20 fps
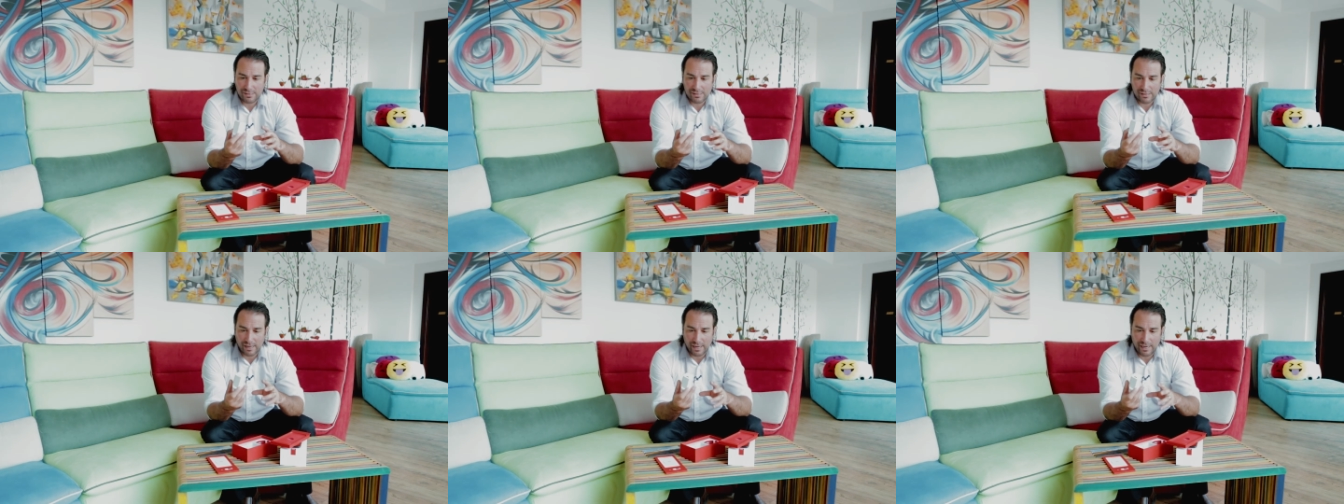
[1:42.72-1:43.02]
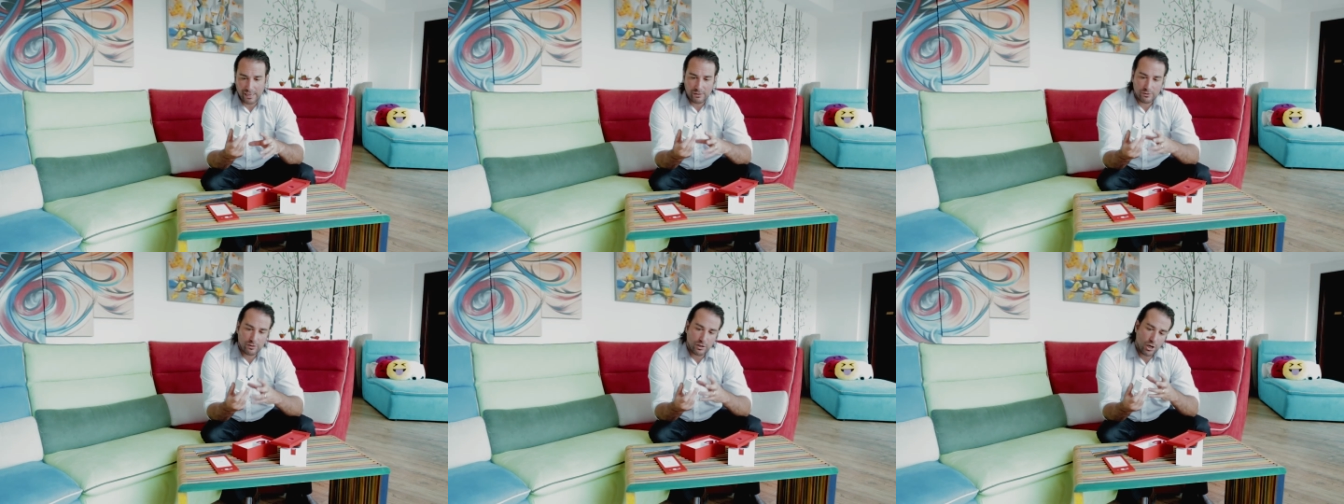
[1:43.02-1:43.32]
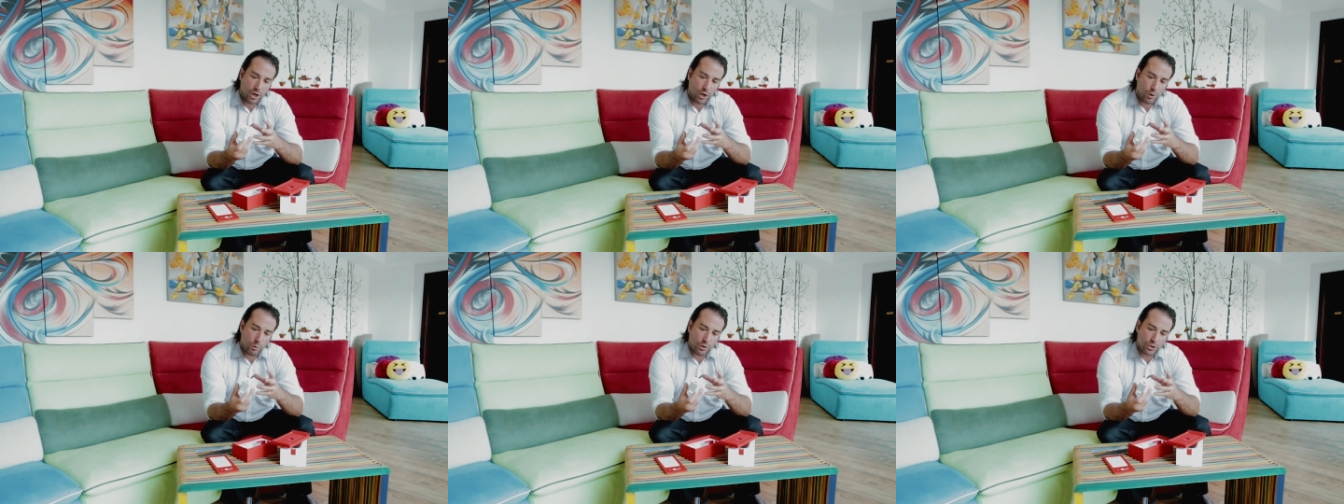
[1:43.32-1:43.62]
inside,
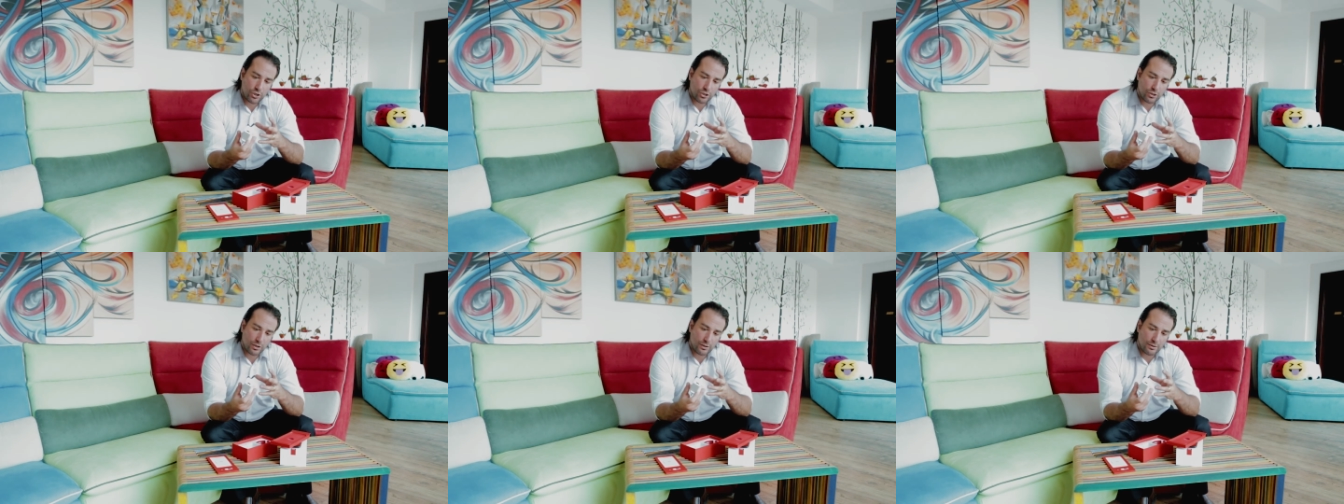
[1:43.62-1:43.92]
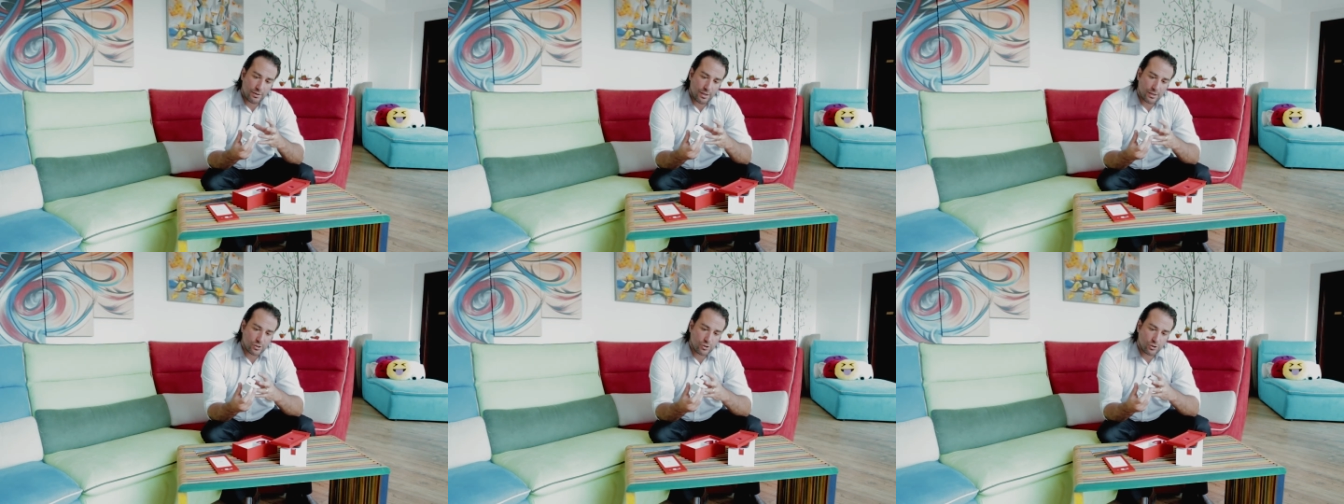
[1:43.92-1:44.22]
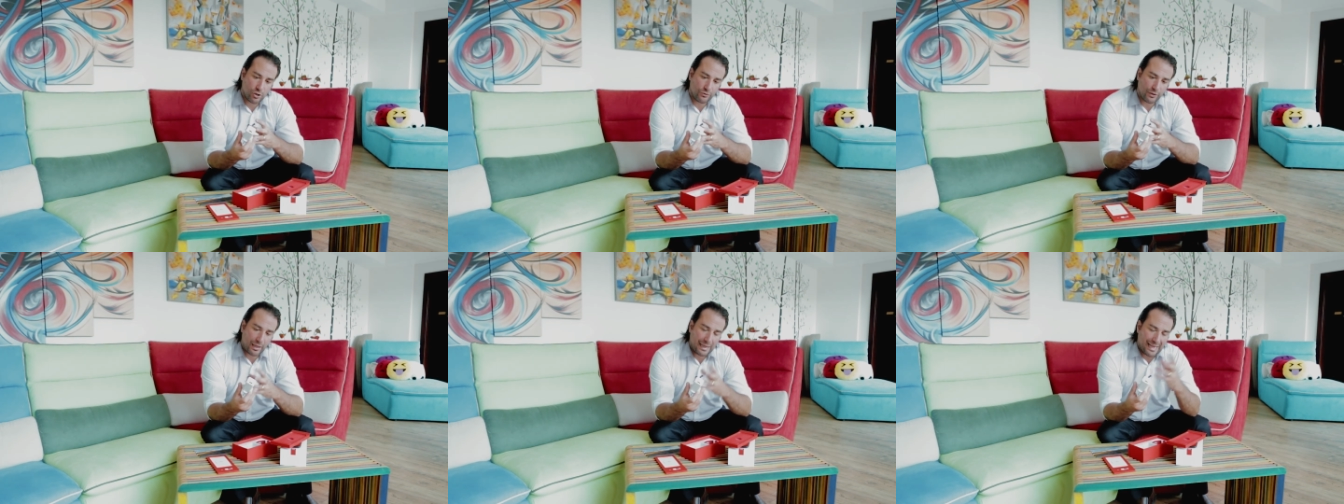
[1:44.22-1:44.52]
which does
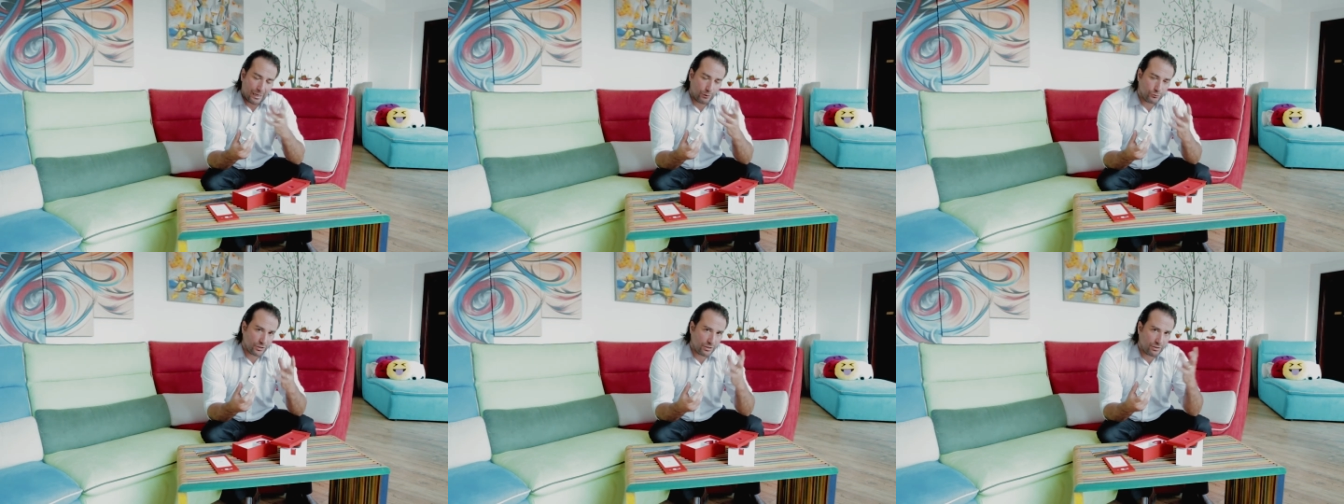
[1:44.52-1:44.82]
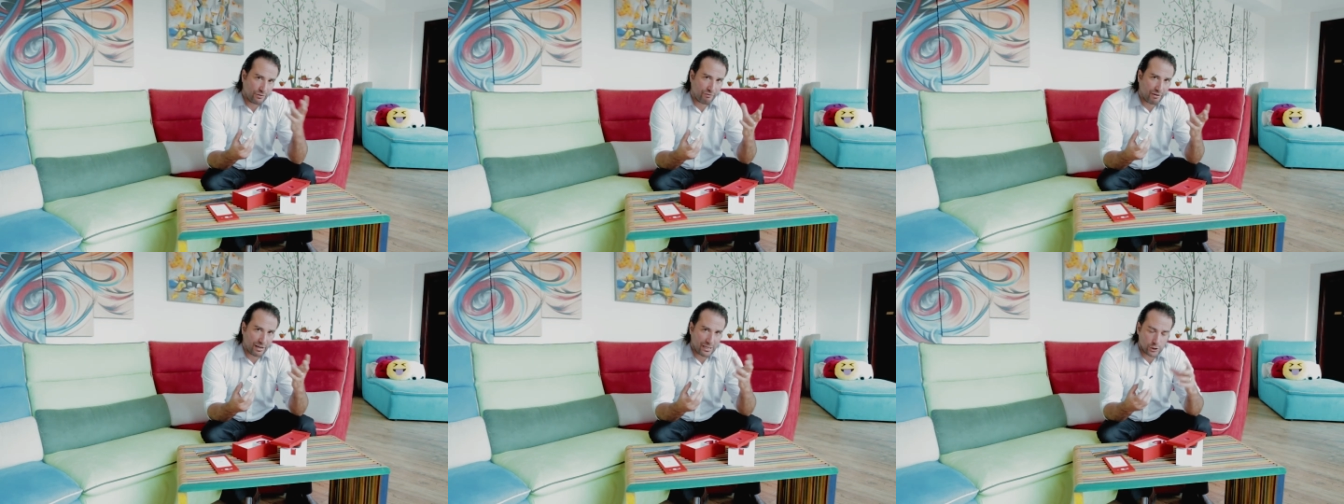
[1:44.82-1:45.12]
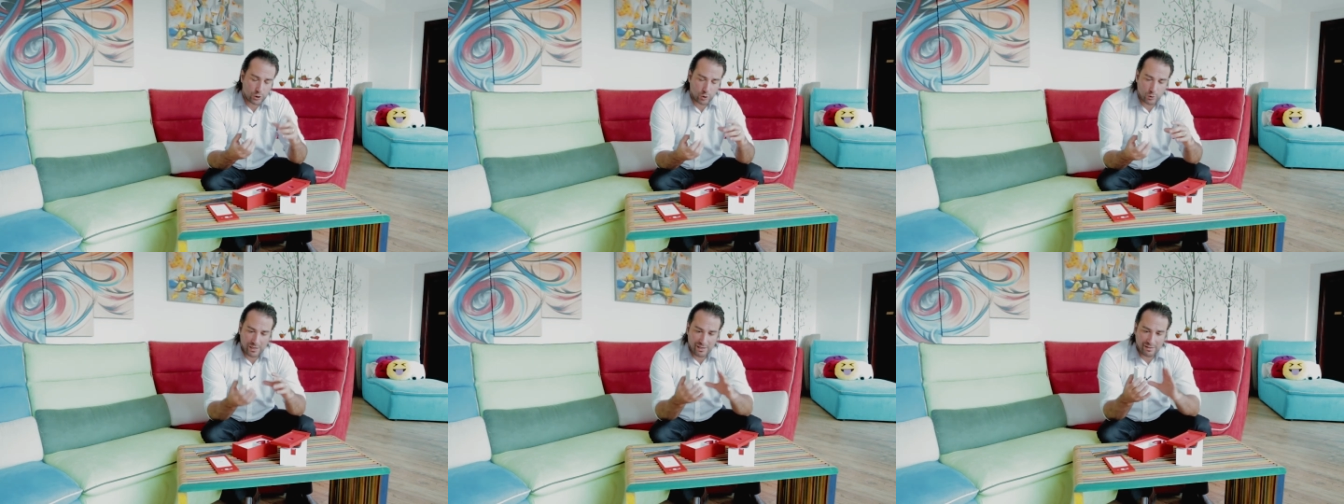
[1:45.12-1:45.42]
not allow the
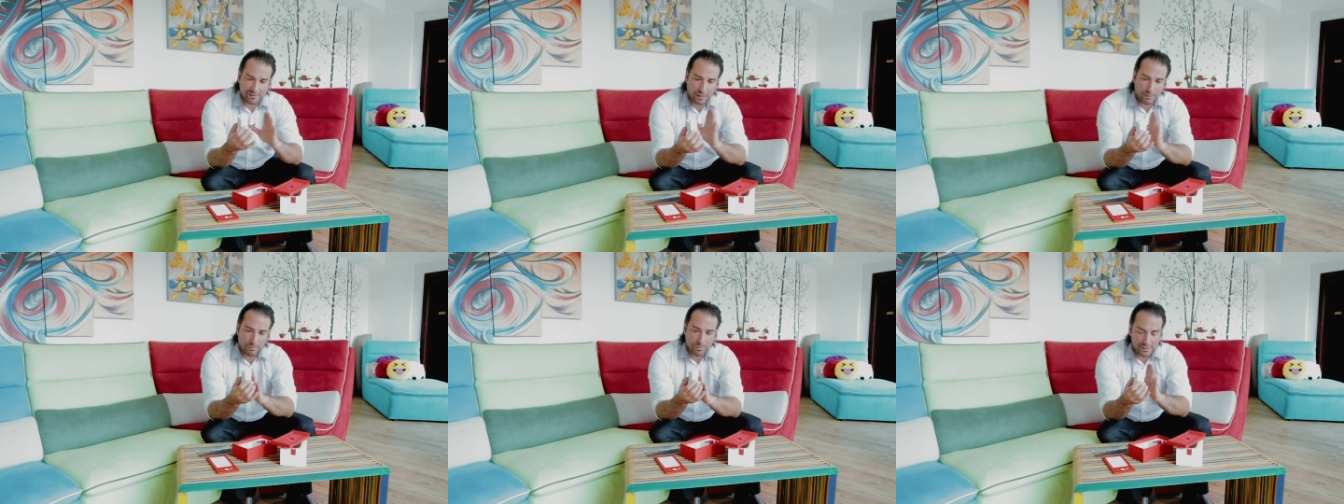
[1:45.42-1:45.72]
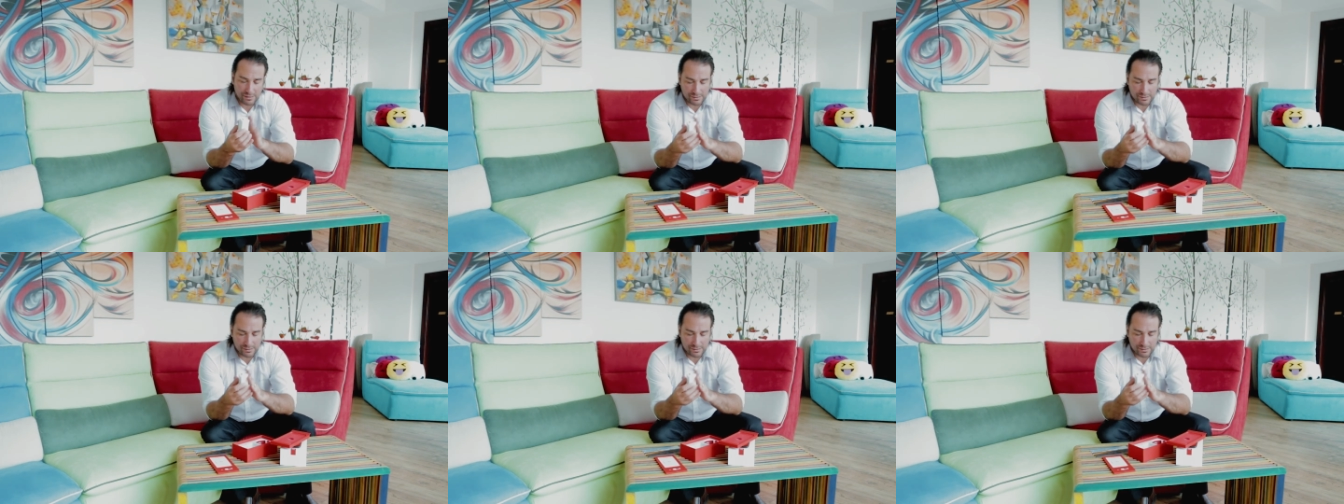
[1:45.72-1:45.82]
device to heat up.